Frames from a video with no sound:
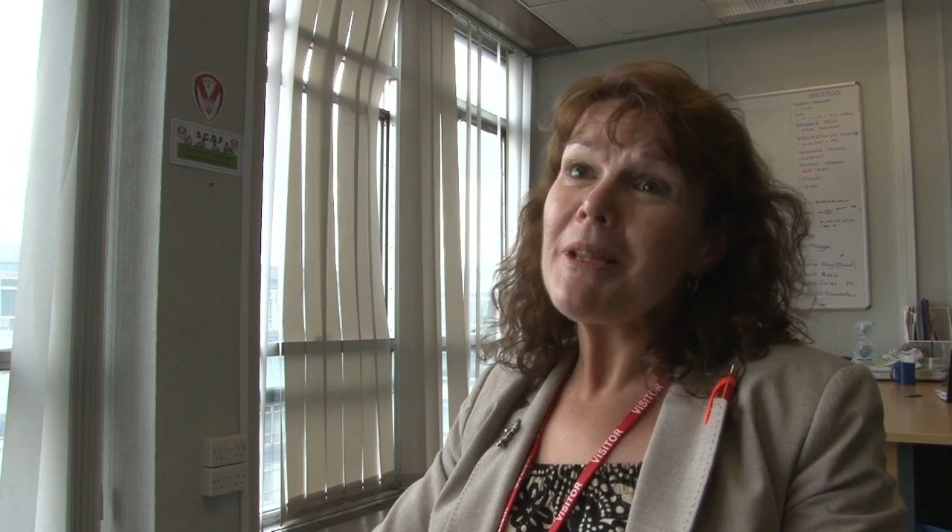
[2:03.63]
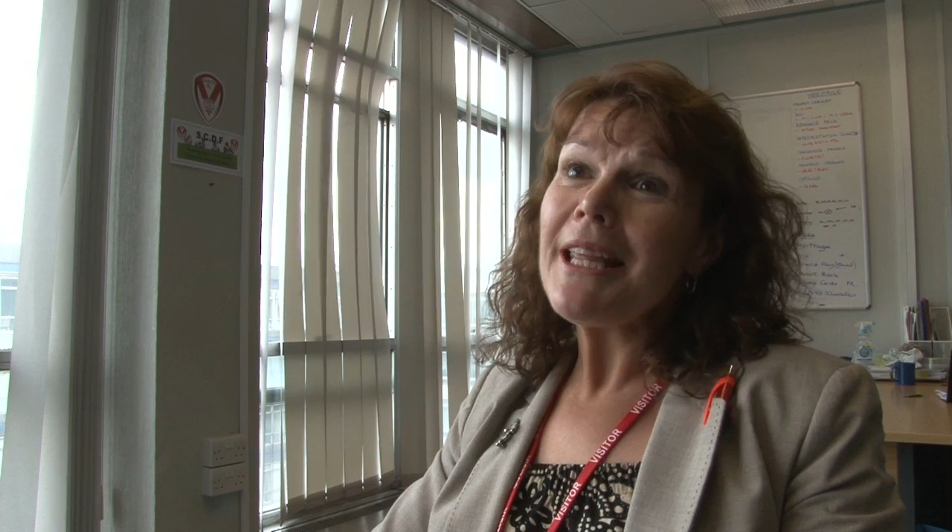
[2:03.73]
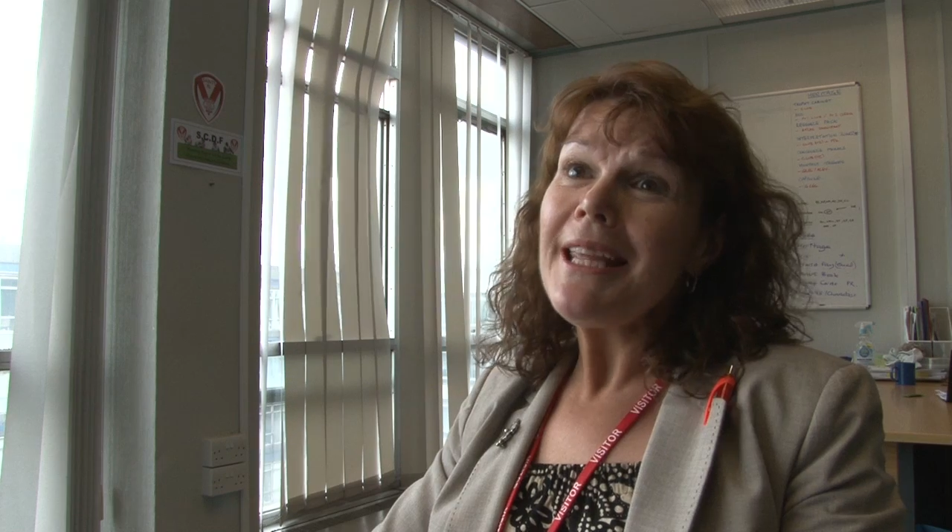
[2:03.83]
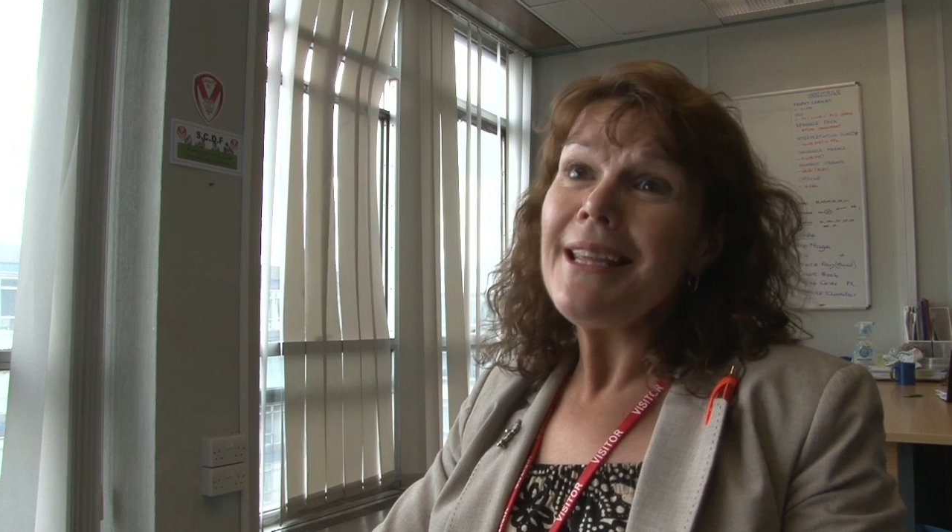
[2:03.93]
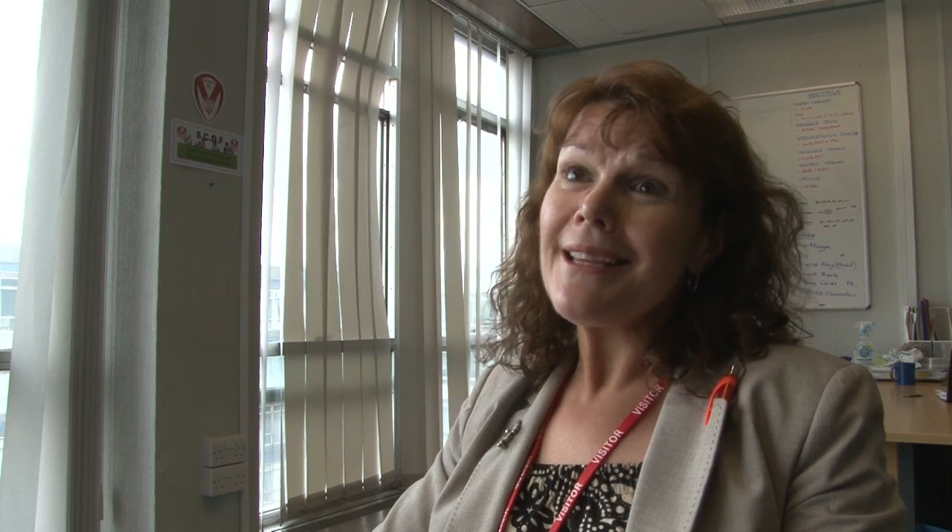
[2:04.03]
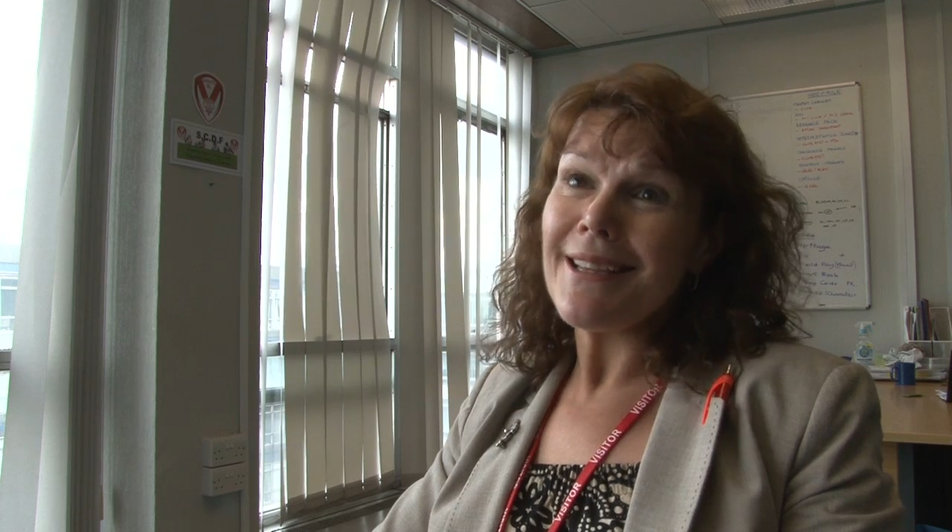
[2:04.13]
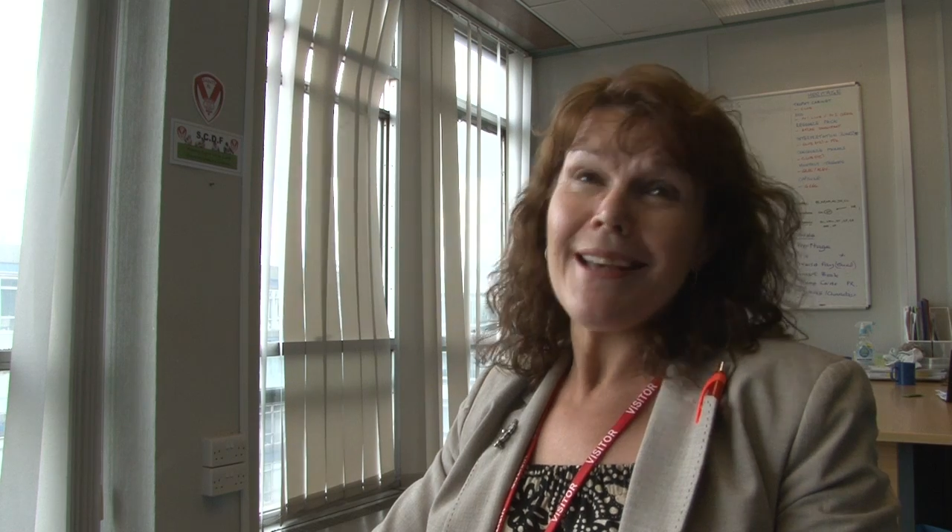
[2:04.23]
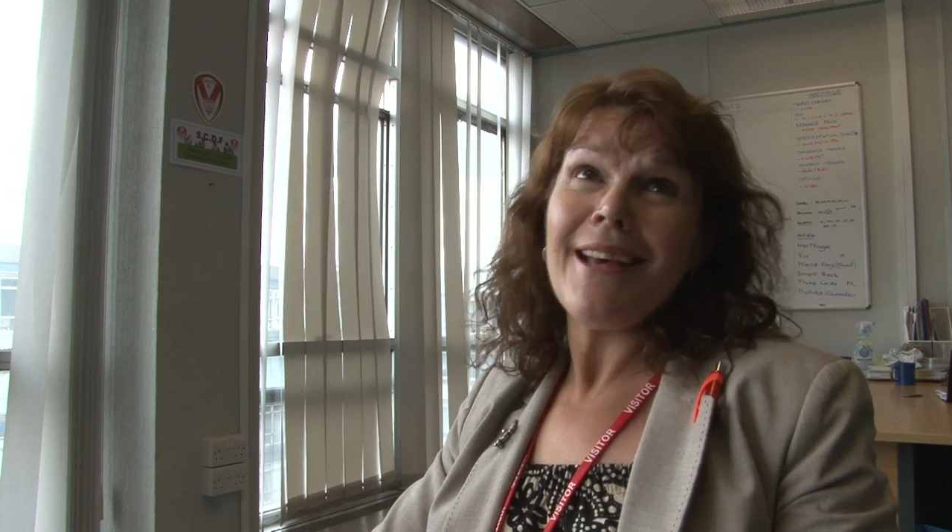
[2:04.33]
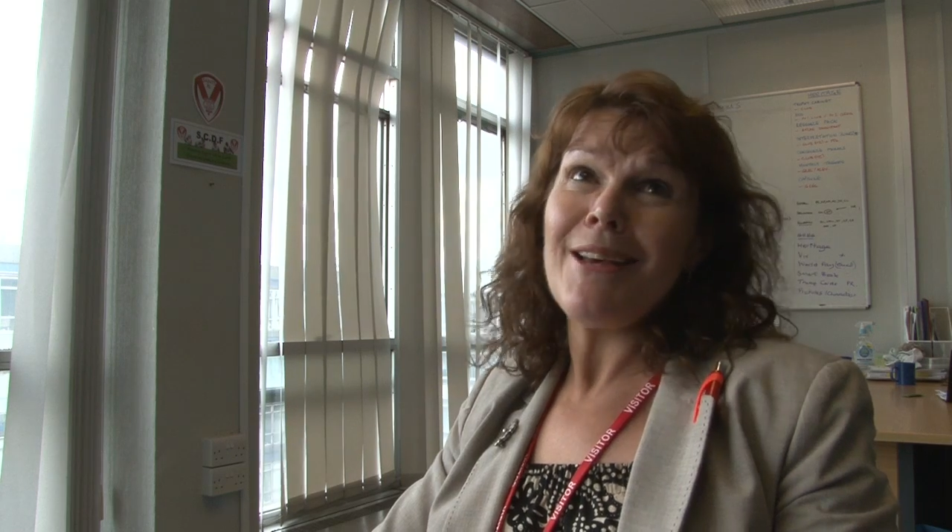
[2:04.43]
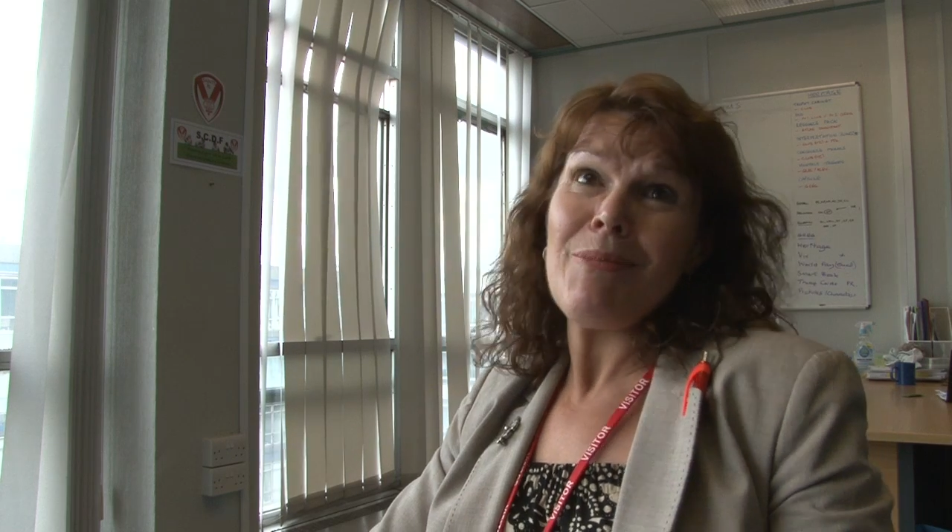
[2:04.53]
league
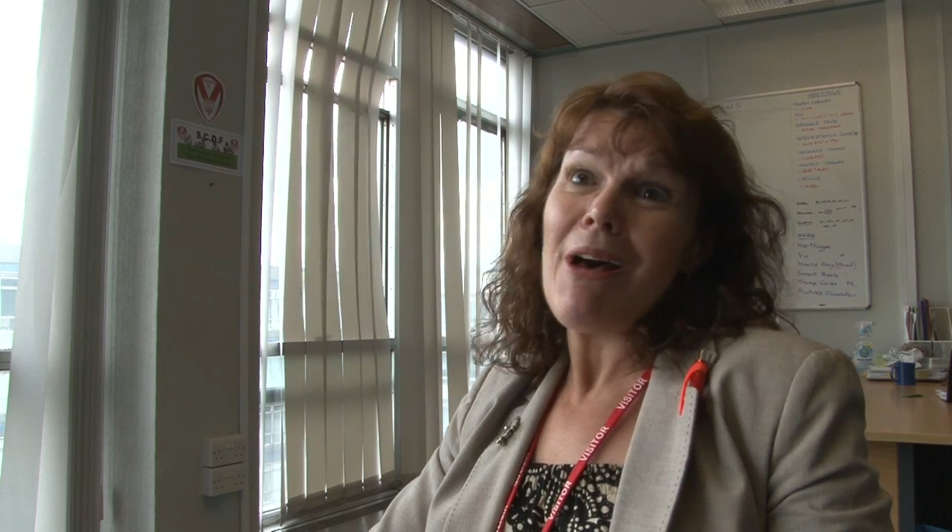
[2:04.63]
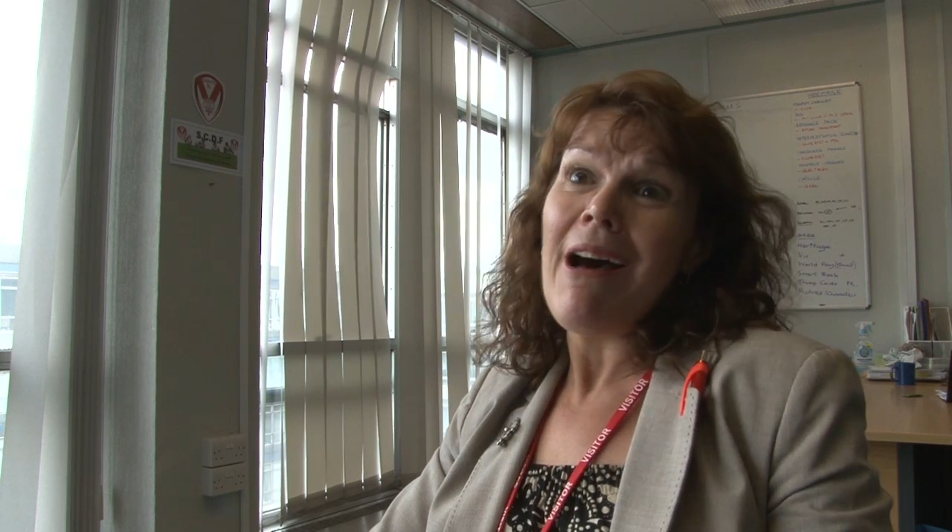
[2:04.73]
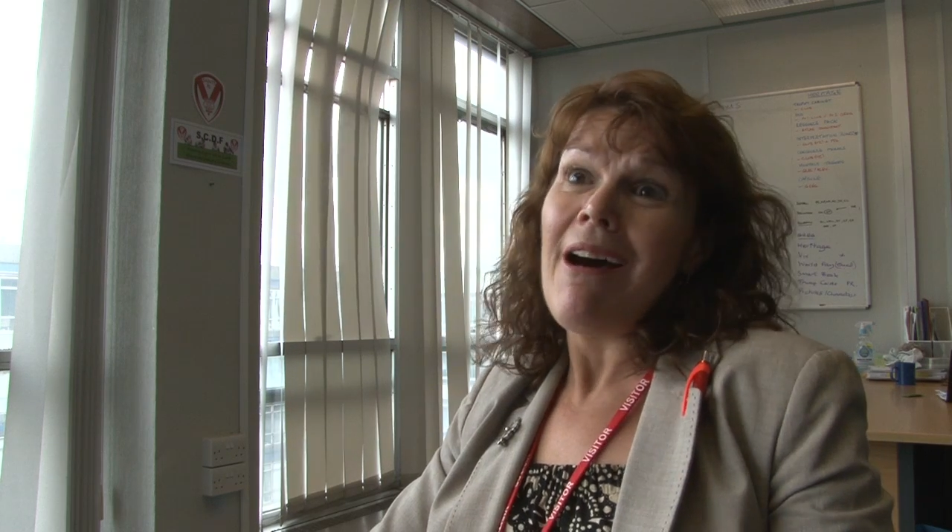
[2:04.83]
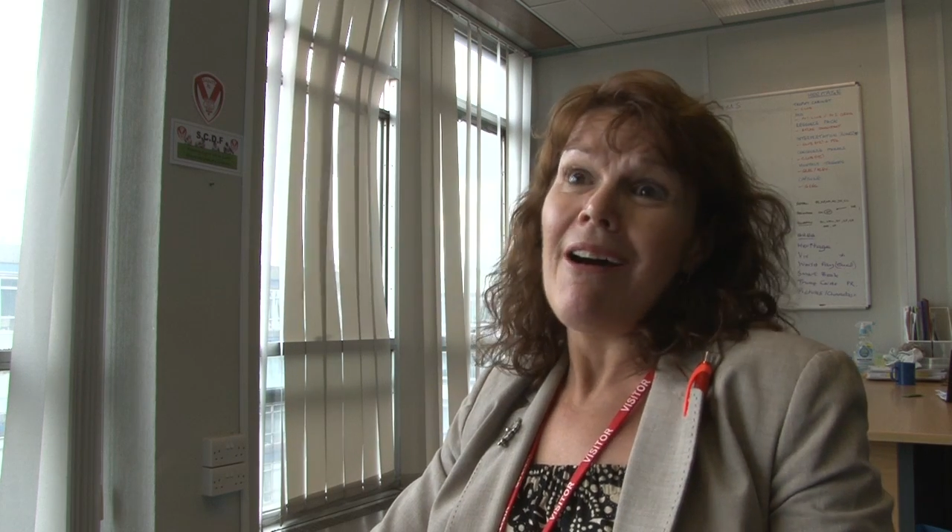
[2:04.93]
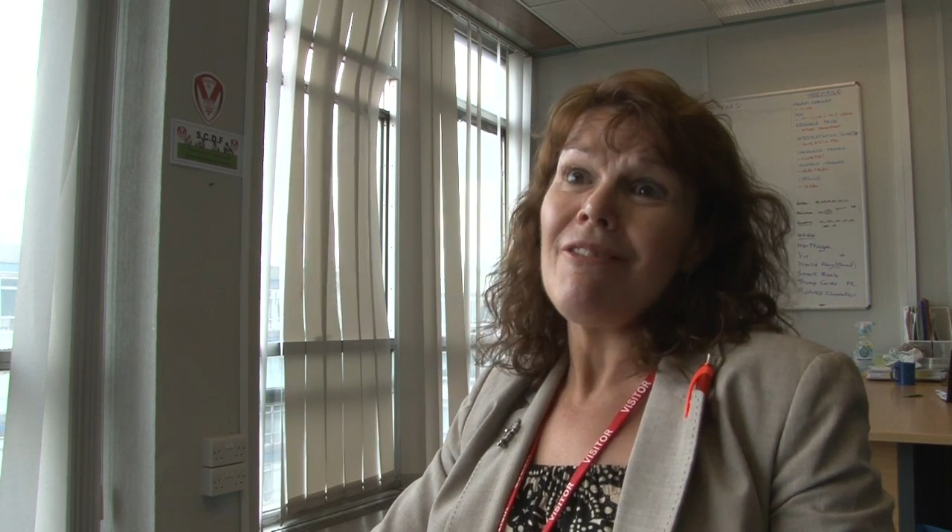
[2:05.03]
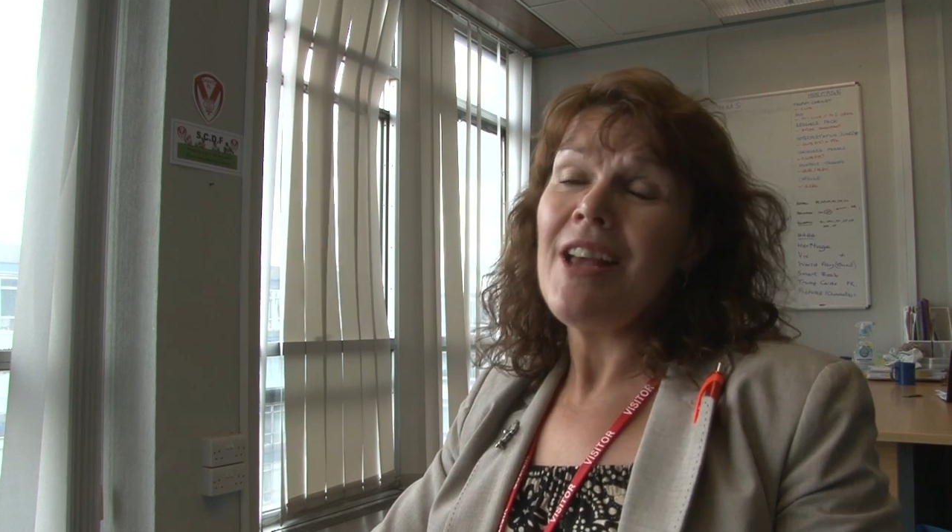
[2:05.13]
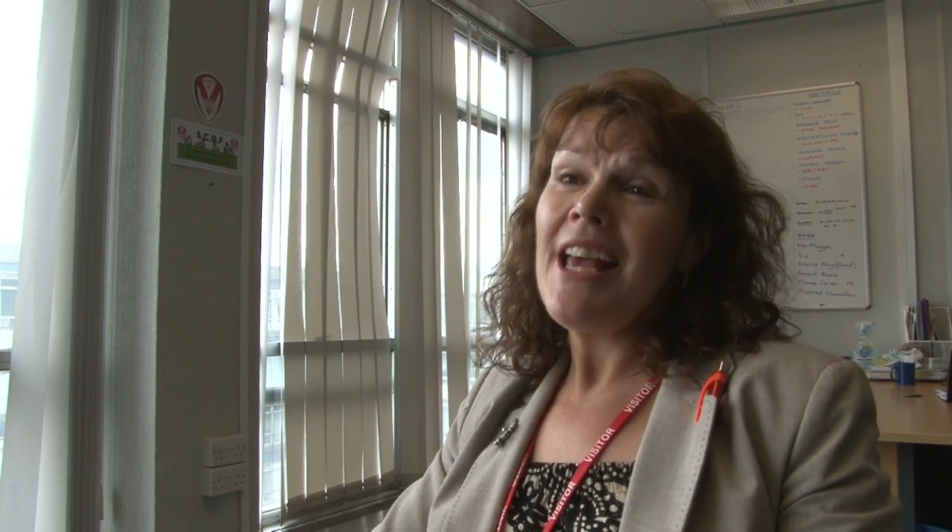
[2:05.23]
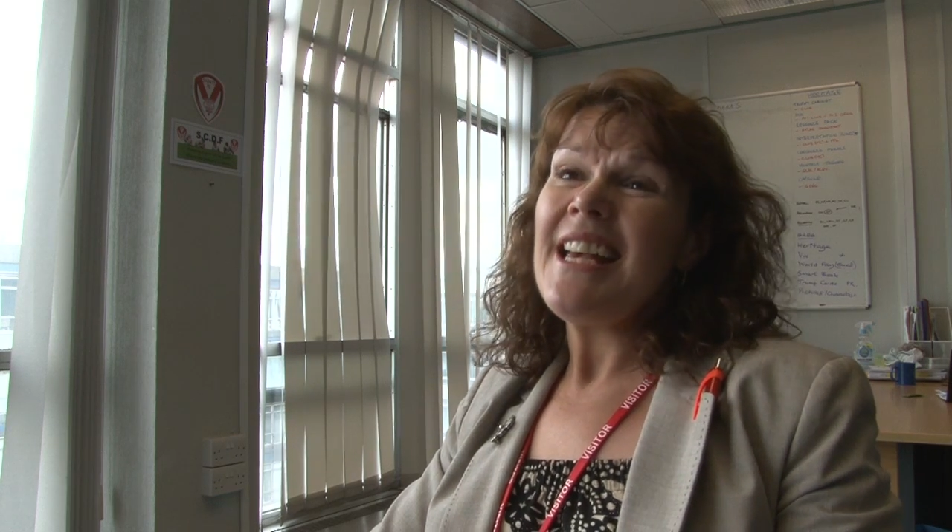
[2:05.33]
half.